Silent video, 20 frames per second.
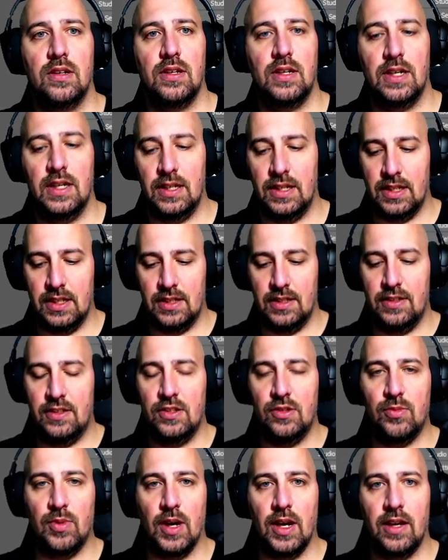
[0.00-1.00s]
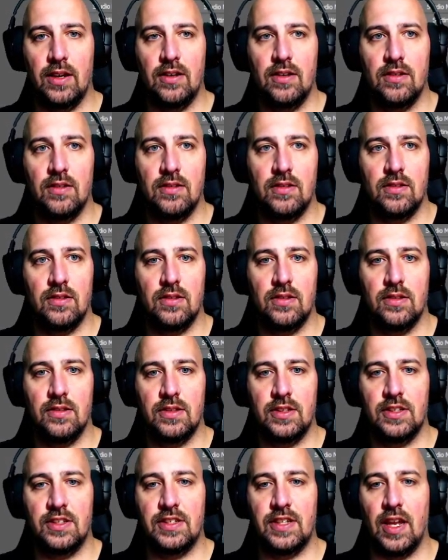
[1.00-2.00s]
and easy way to
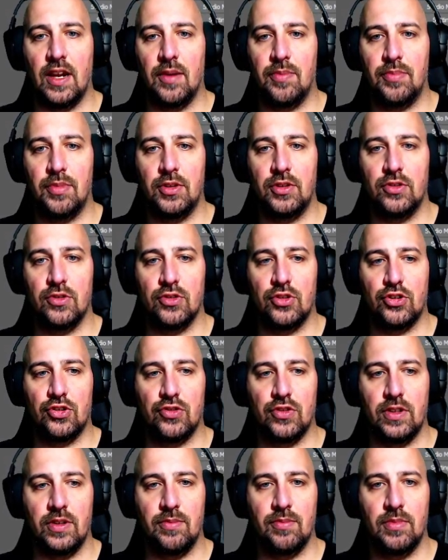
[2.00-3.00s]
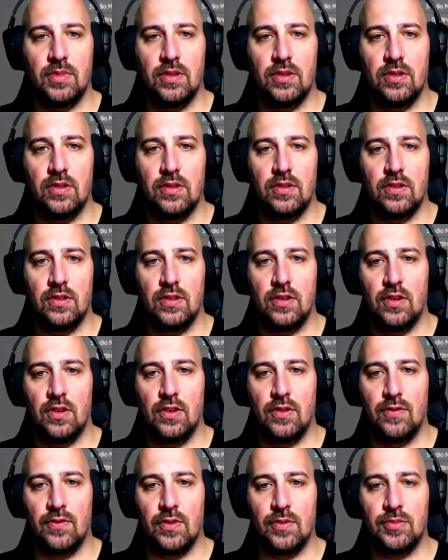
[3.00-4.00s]
set up your stream
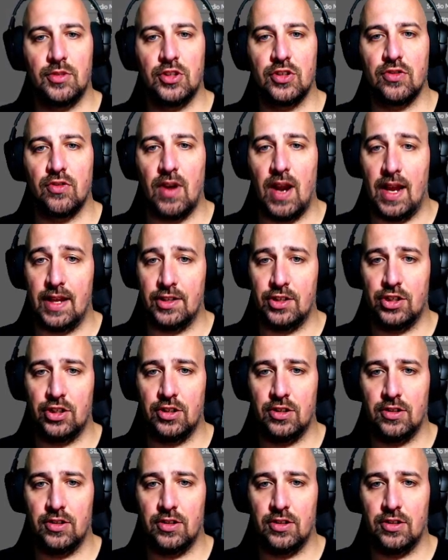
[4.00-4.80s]
from scratch.